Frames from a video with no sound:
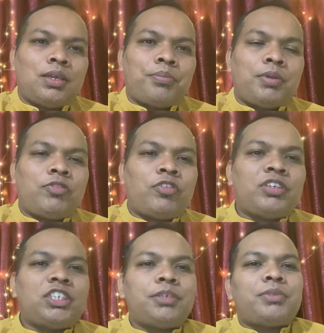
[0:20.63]
Before we
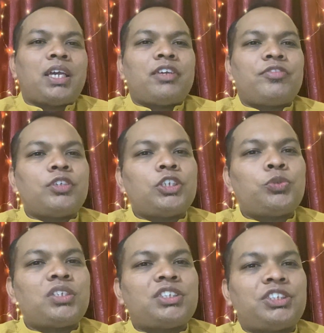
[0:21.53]
deep dive into
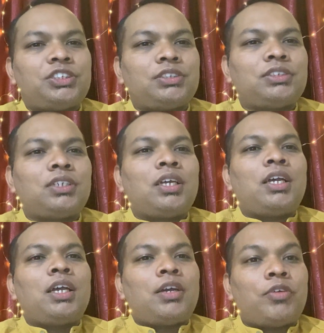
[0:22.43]
our session,
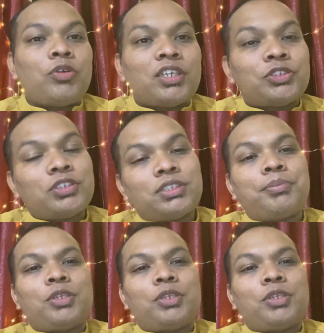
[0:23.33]
I want to ask you a simple